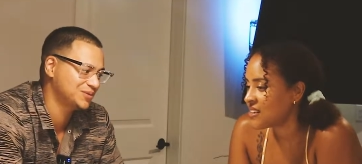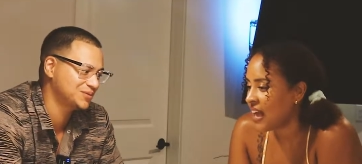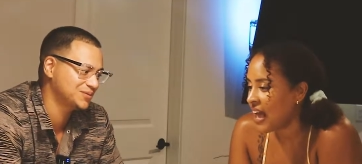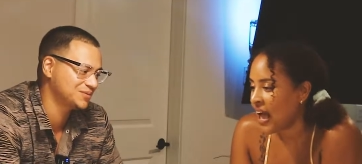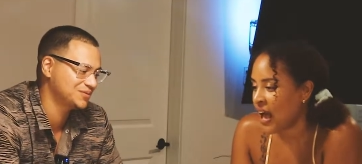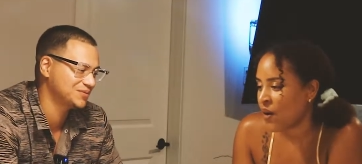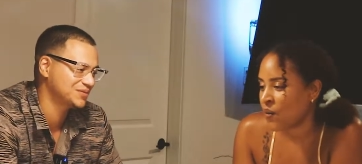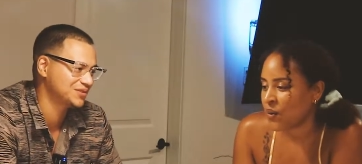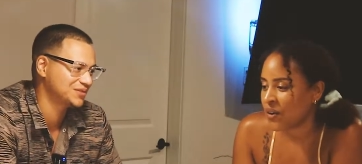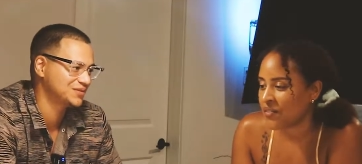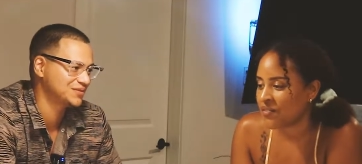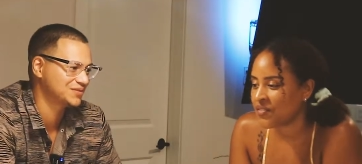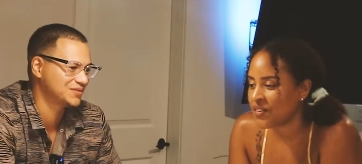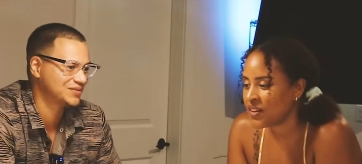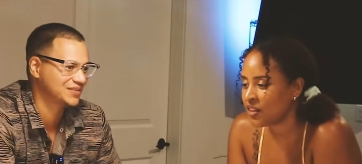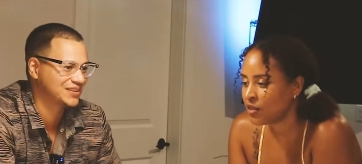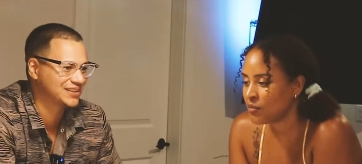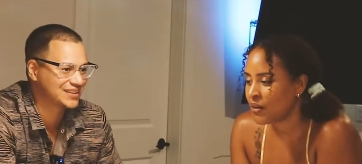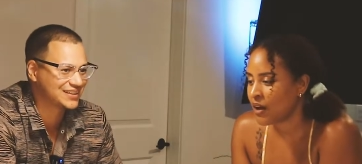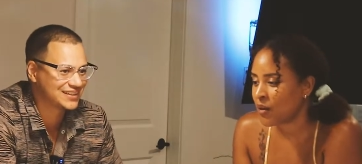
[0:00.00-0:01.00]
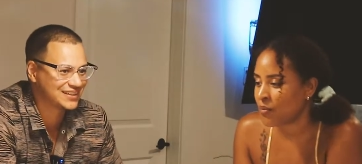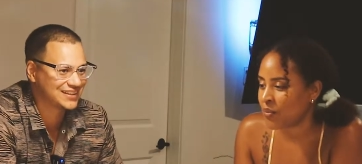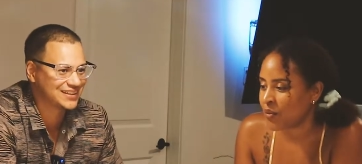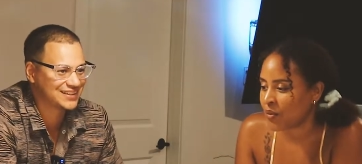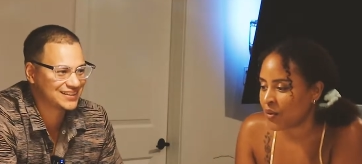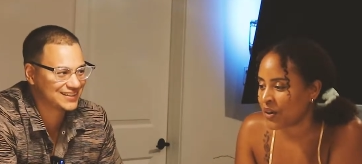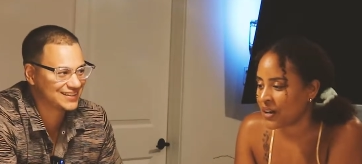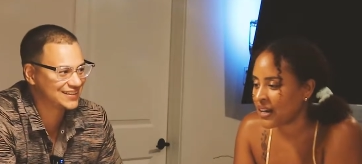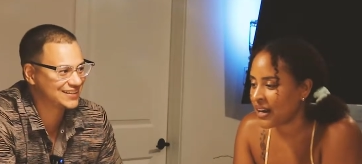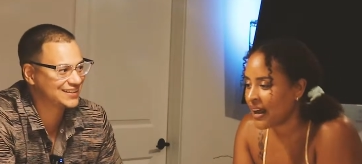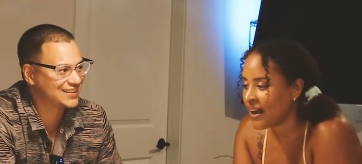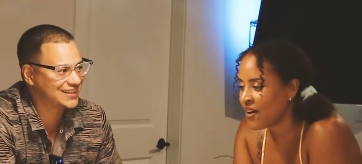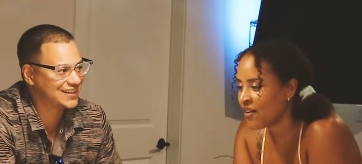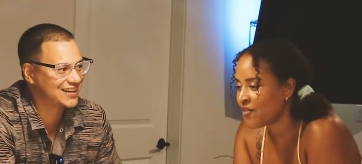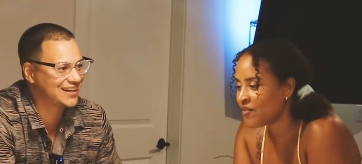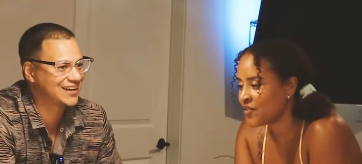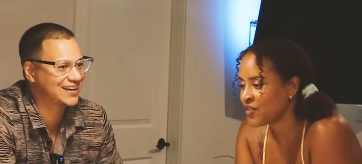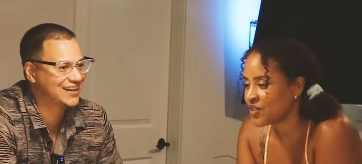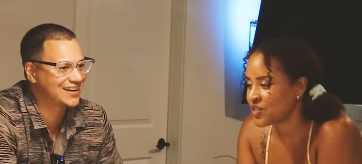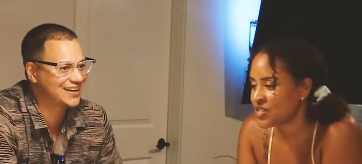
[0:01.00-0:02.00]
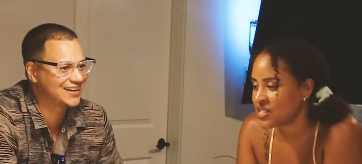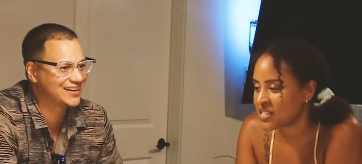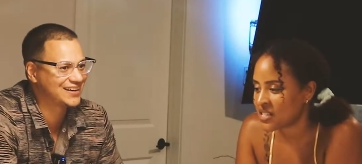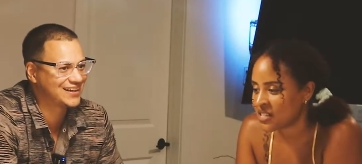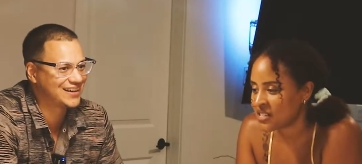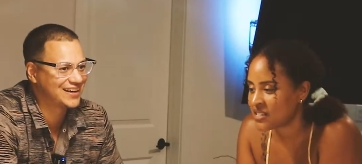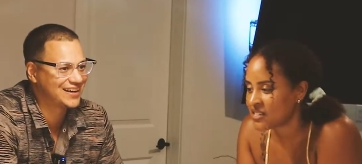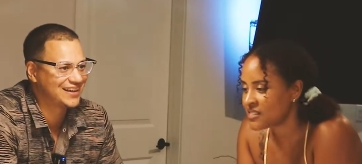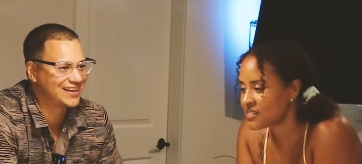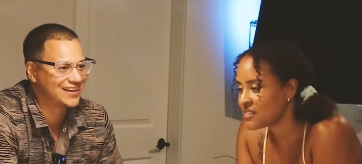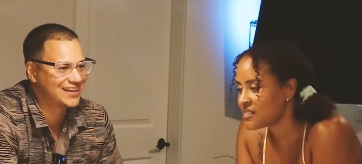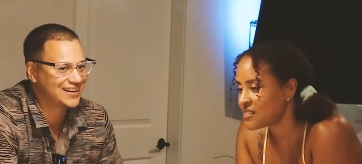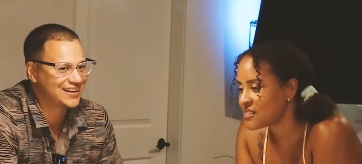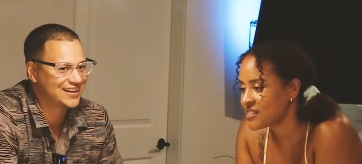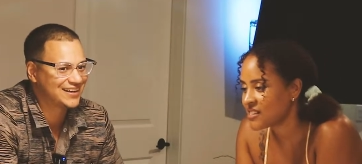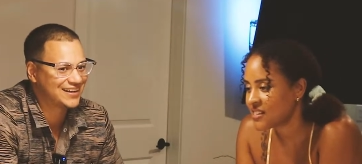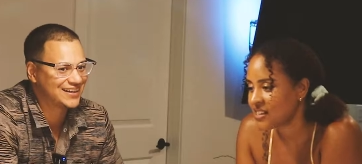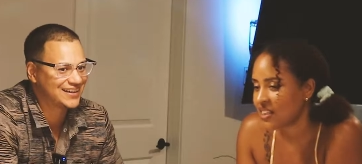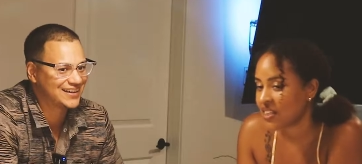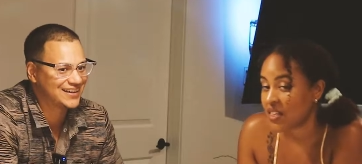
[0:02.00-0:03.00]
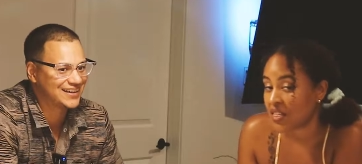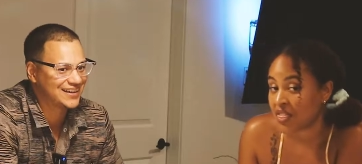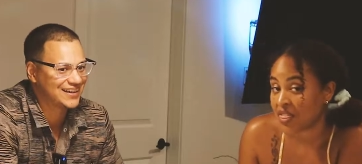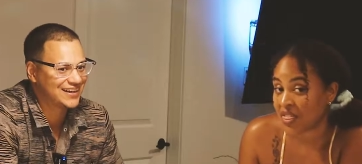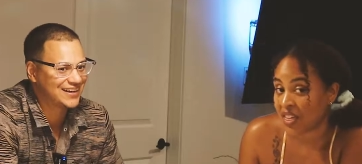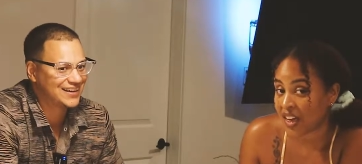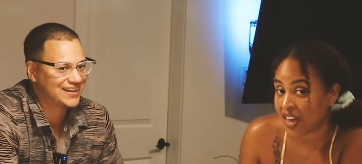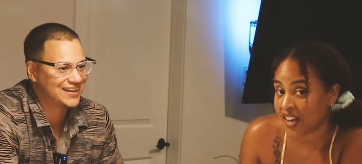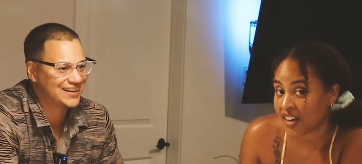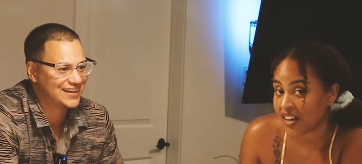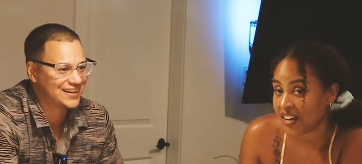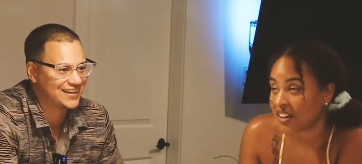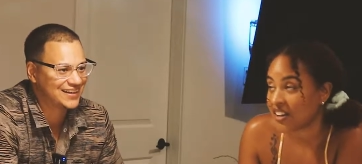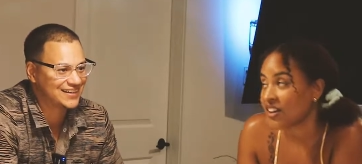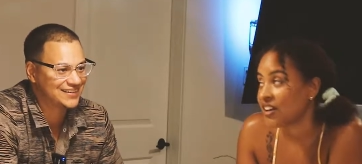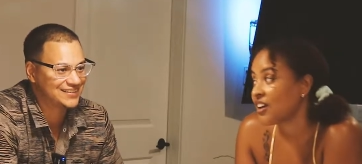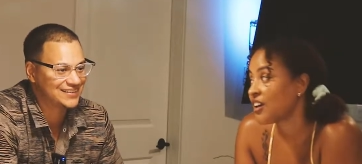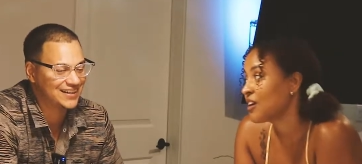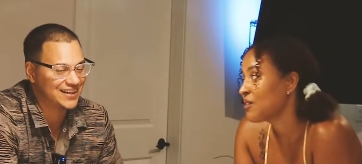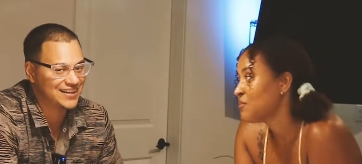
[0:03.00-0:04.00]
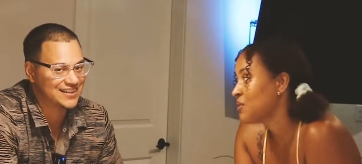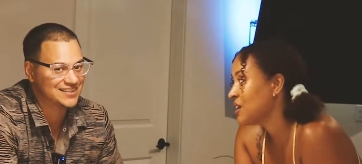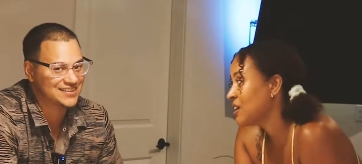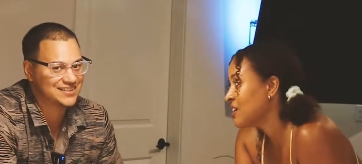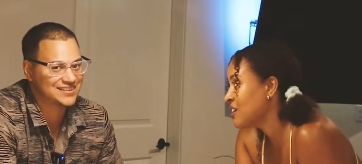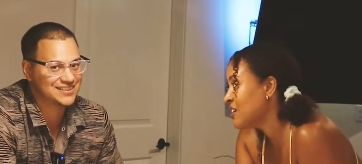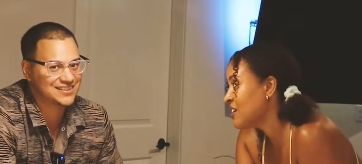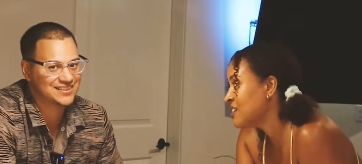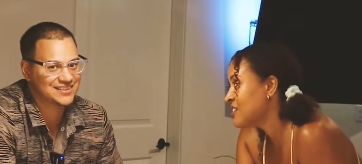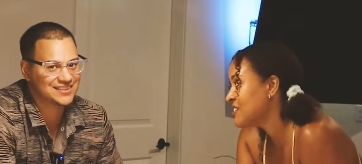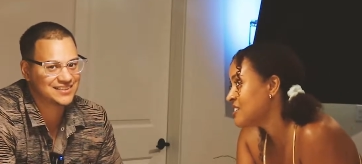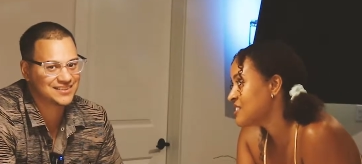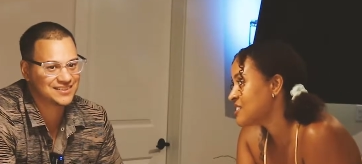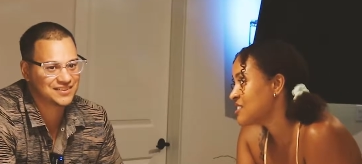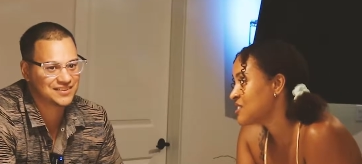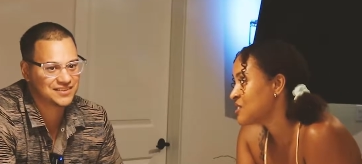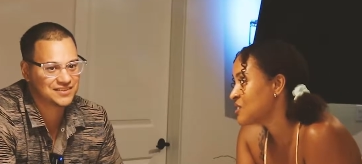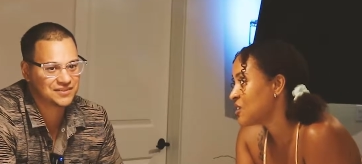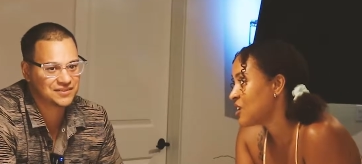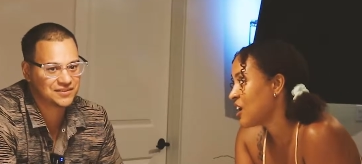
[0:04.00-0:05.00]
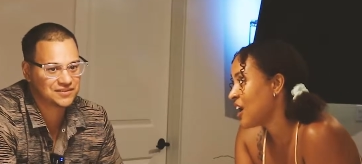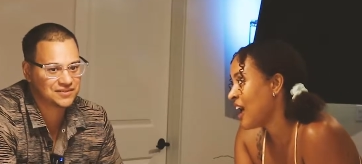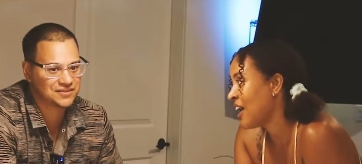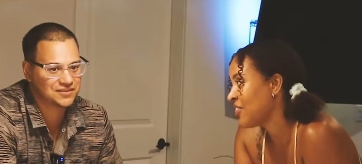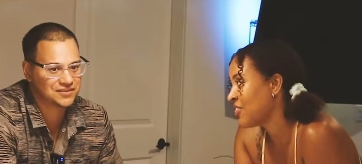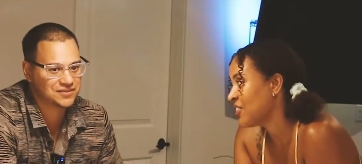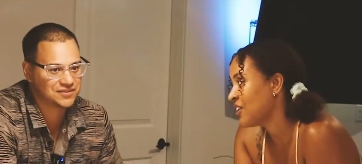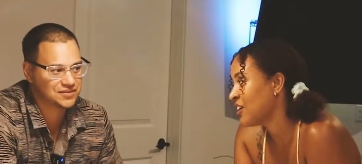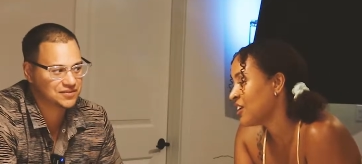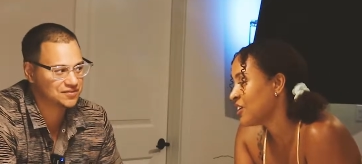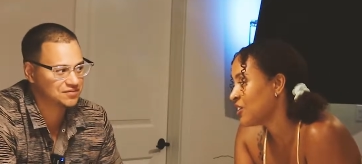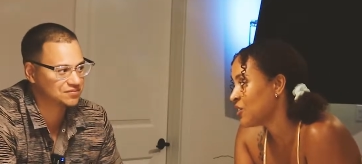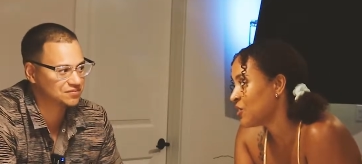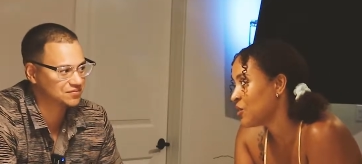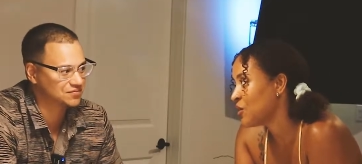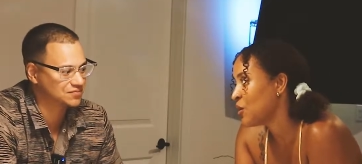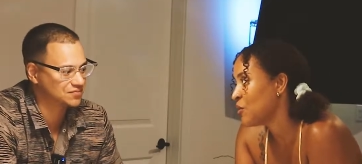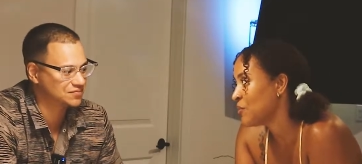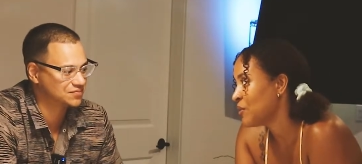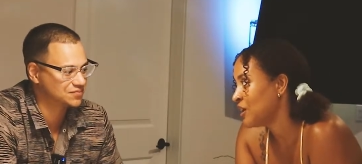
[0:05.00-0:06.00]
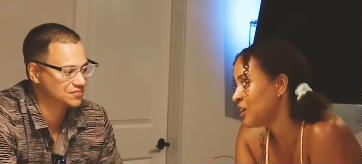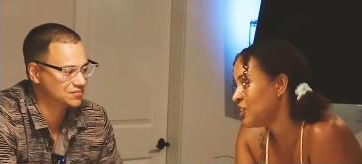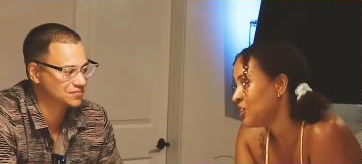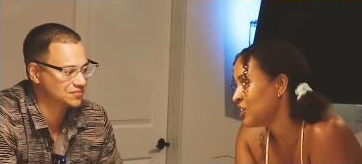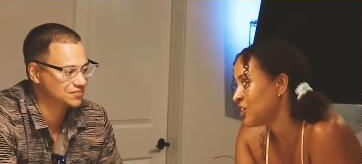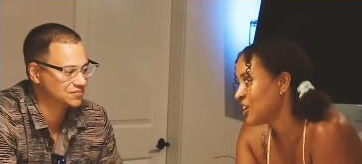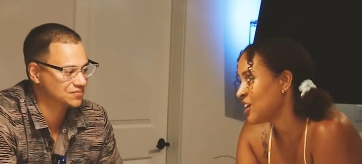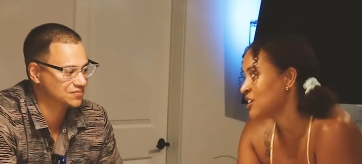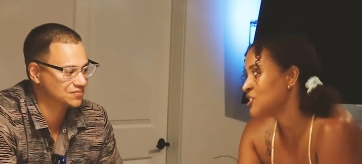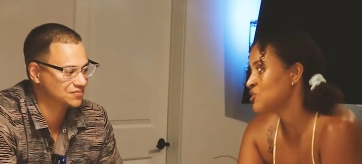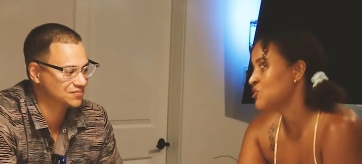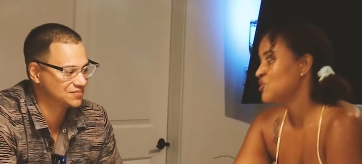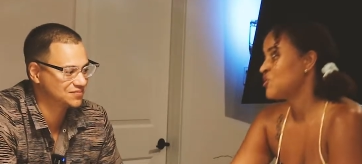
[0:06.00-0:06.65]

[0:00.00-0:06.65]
Speaker 1: how we feel about porn now versus then. Yes. Because I think your opinion has